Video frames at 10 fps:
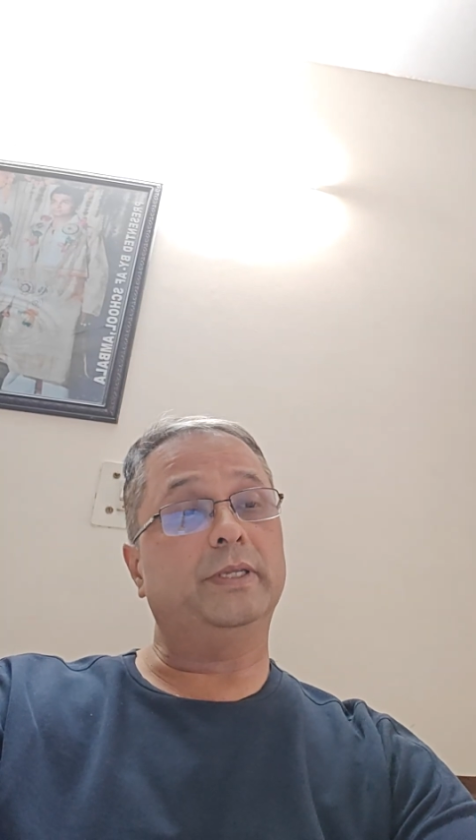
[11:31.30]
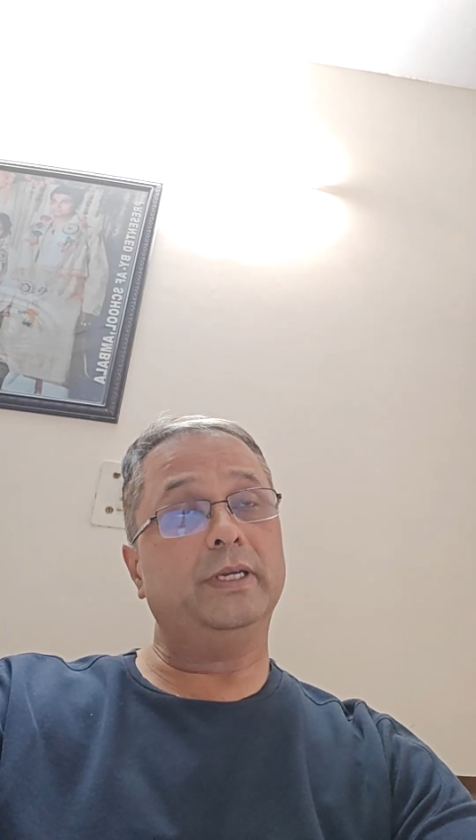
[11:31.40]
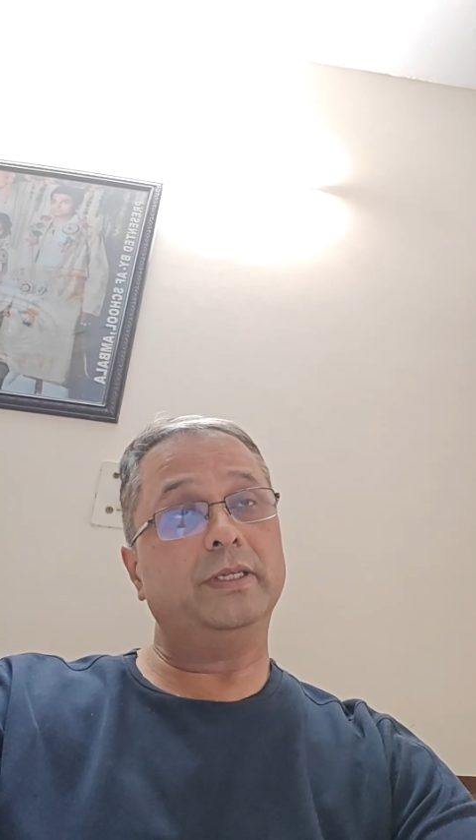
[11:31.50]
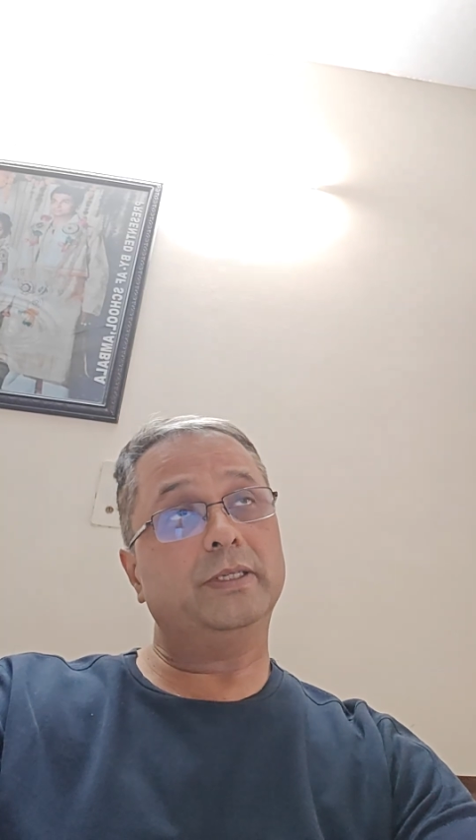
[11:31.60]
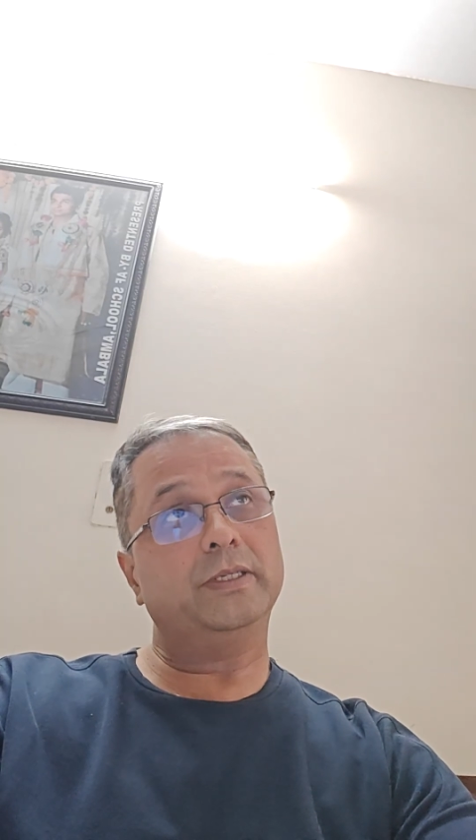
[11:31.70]

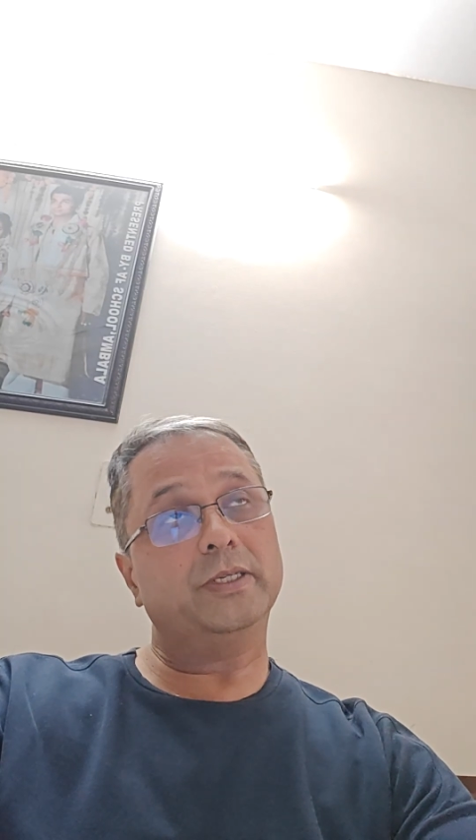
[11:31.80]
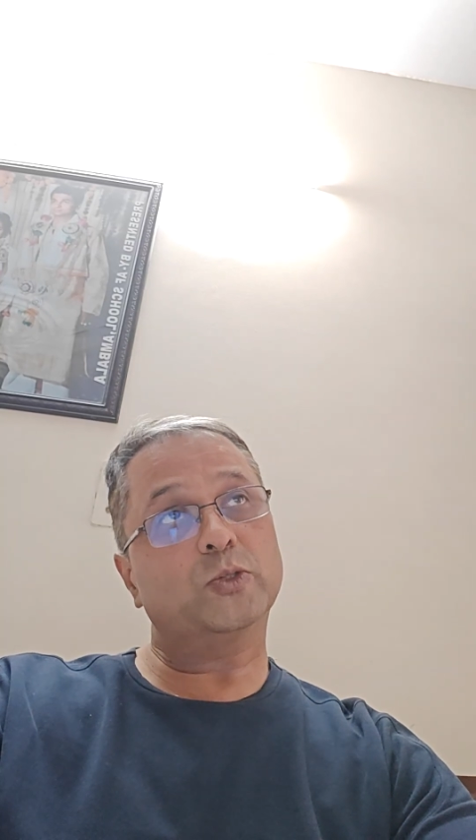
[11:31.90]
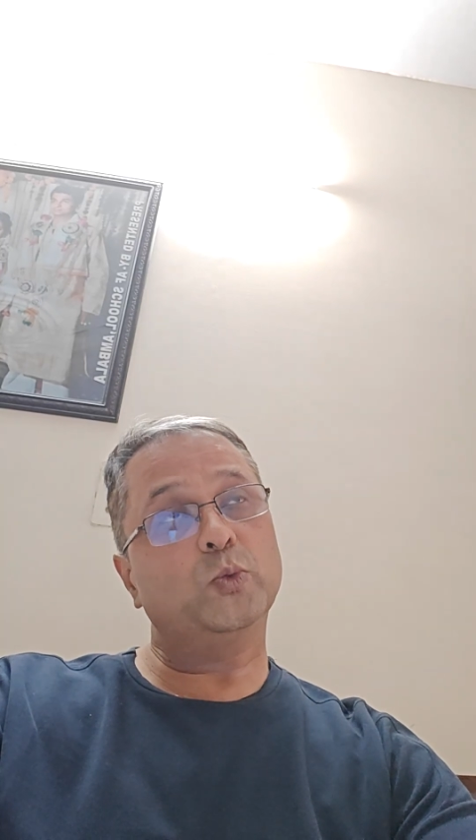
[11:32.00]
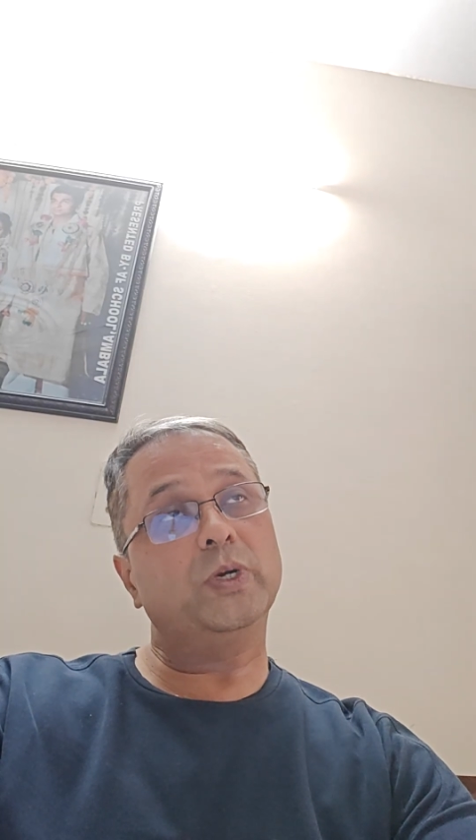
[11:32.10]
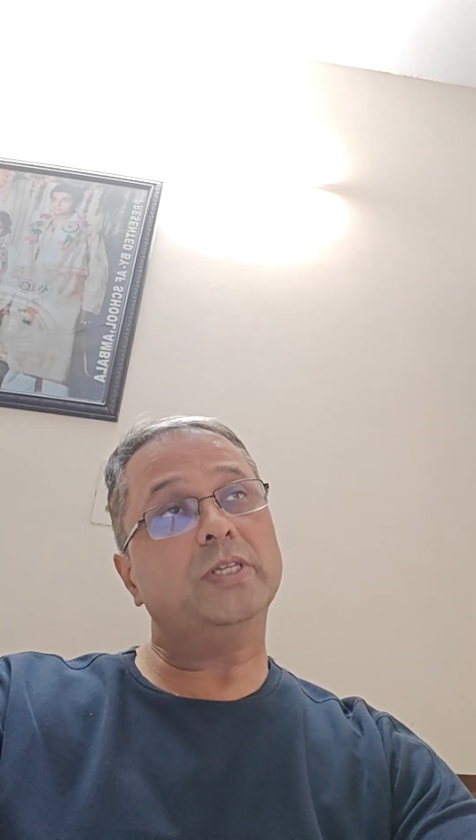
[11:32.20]
the
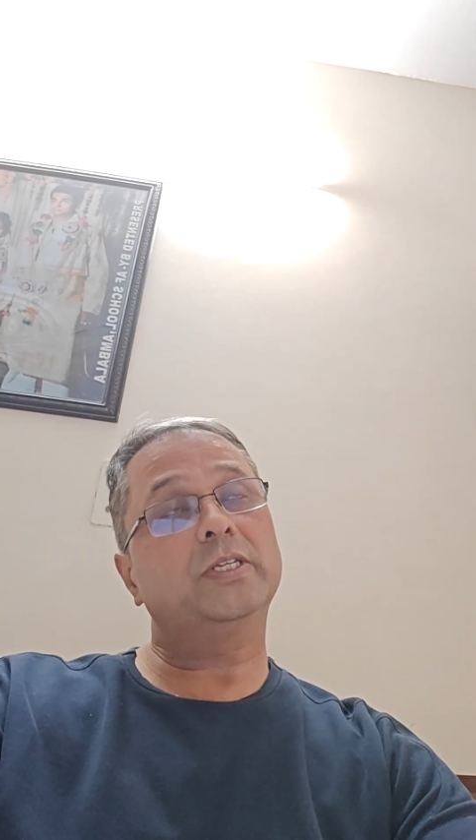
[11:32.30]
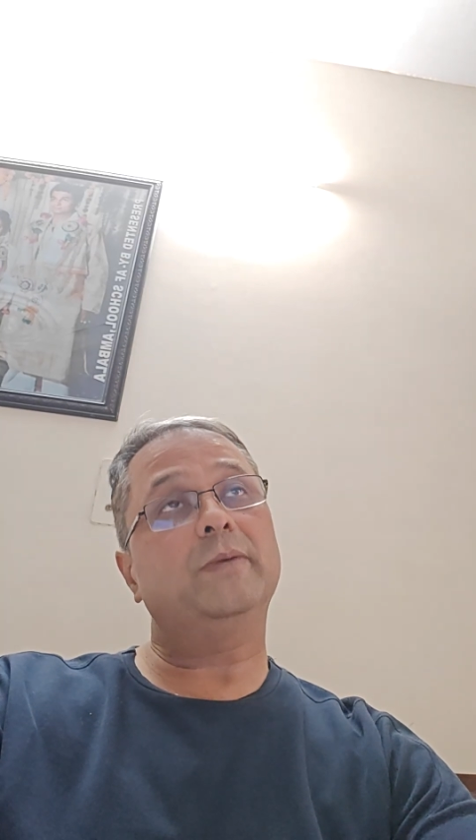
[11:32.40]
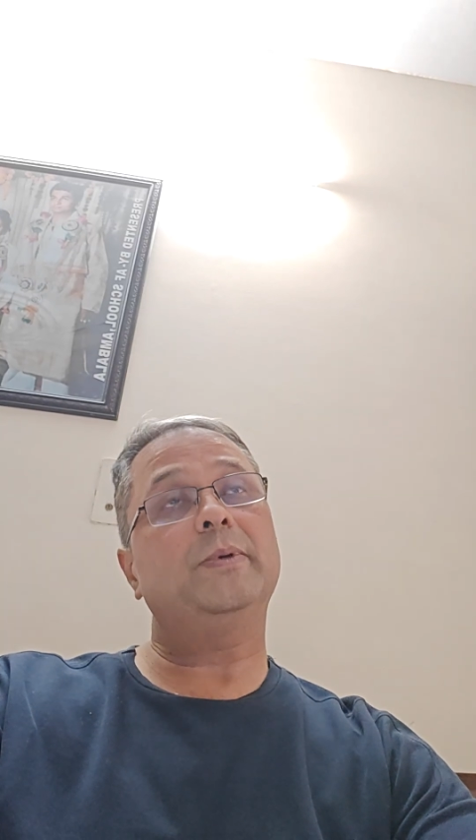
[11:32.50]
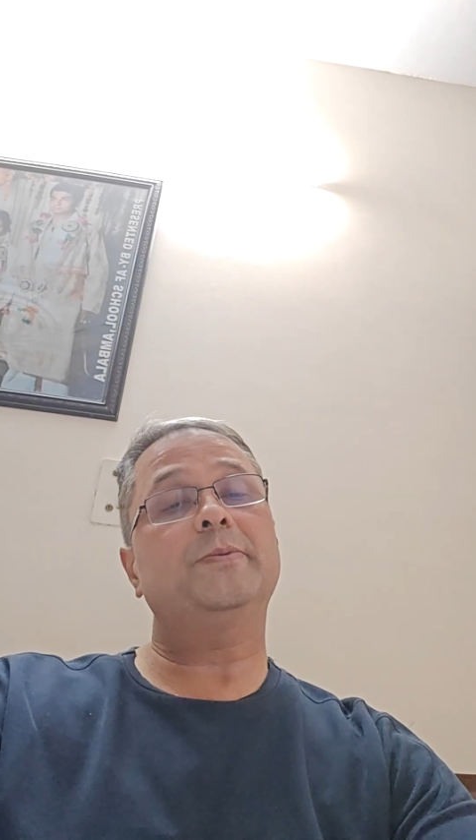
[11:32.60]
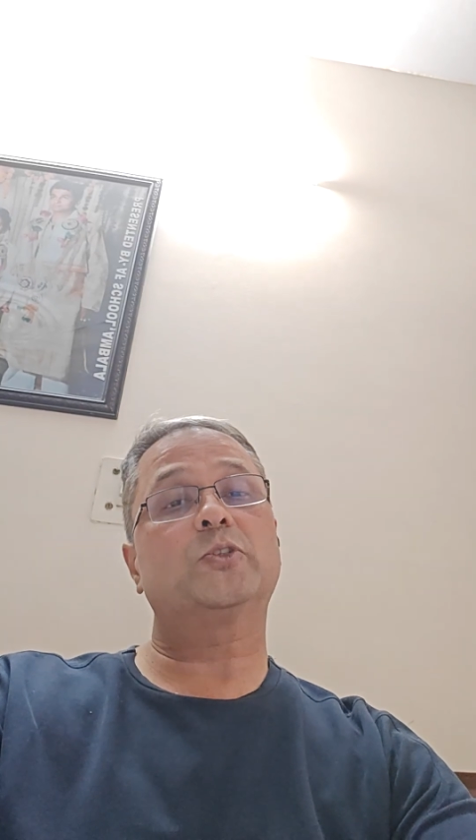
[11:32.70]
students
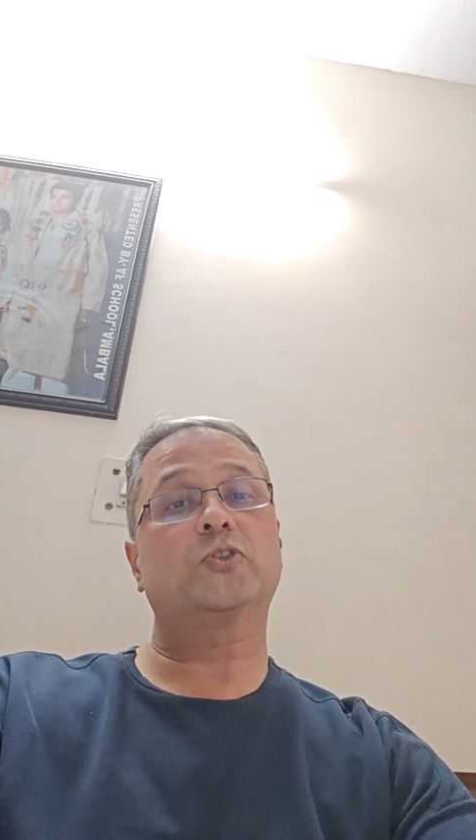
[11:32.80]
developed